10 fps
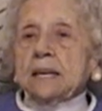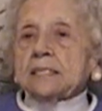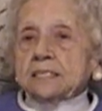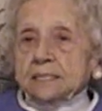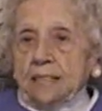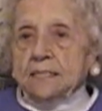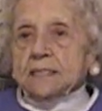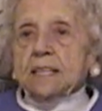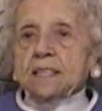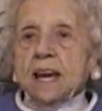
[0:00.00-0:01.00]
Yes,
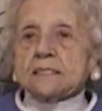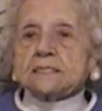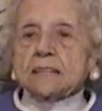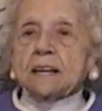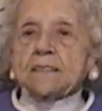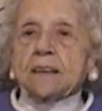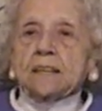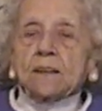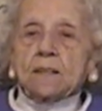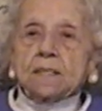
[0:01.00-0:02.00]
and it has it, I
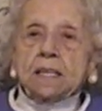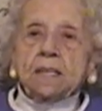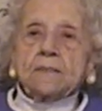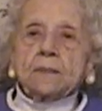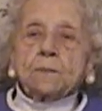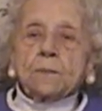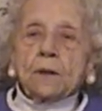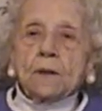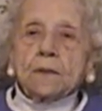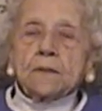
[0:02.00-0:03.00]
think, even
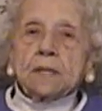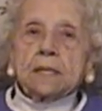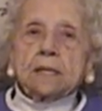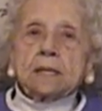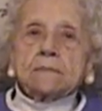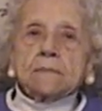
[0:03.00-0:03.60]
on the